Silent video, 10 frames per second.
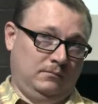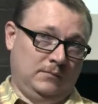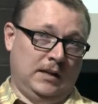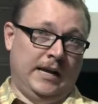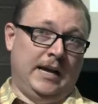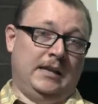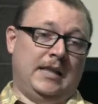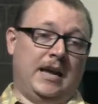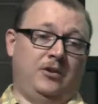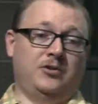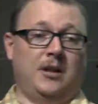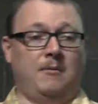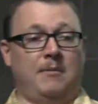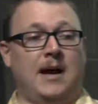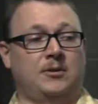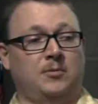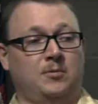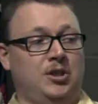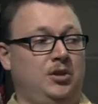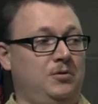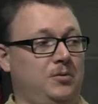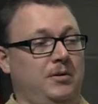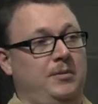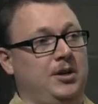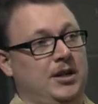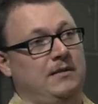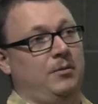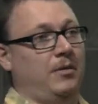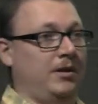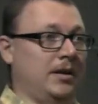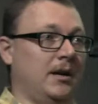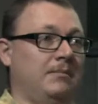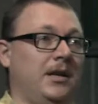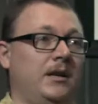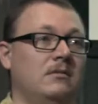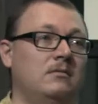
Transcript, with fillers: And that username and password was used pretty much everywhere in the company.